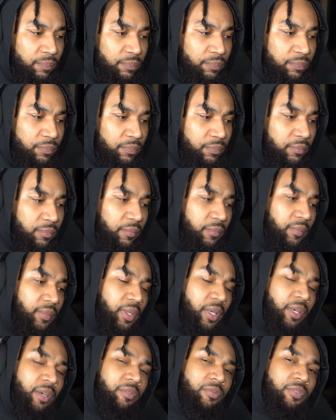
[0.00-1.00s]

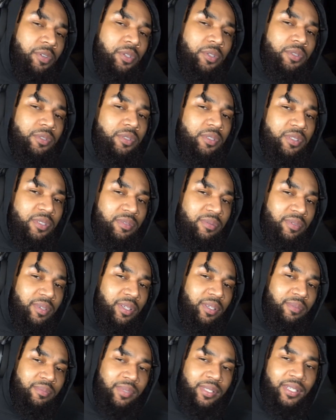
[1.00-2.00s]
And fools want
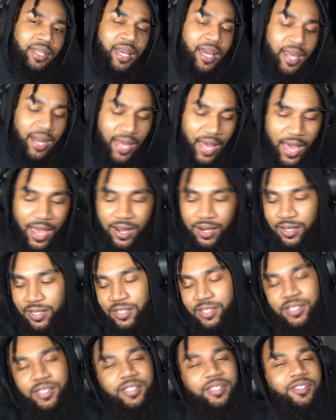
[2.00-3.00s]
to be not hired
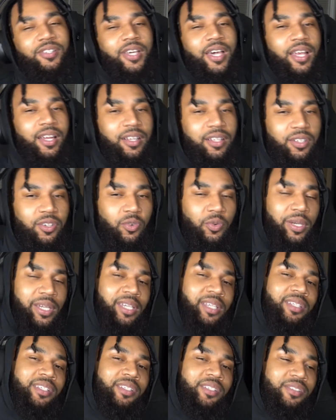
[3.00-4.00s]
just because you got a little
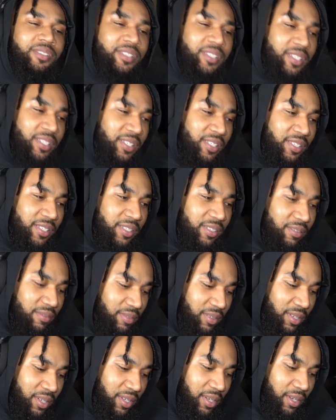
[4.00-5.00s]
weed in your system.
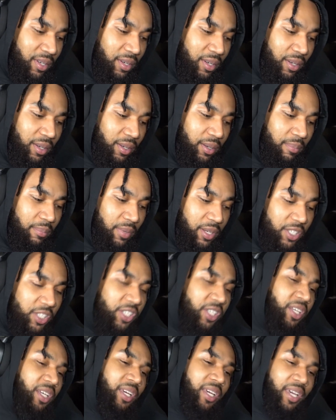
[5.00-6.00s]
But
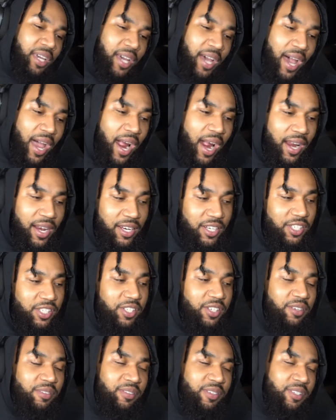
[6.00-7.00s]
she can get hired if she
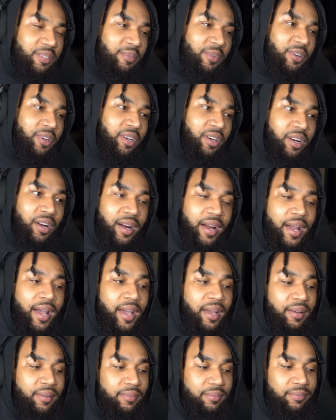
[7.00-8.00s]
over here smoking
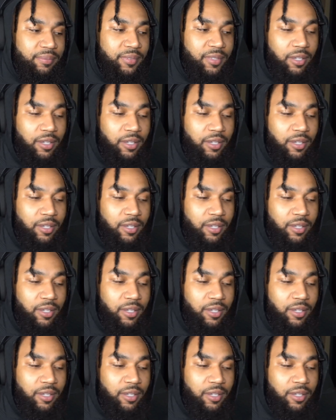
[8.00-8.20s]
crack. Crazy.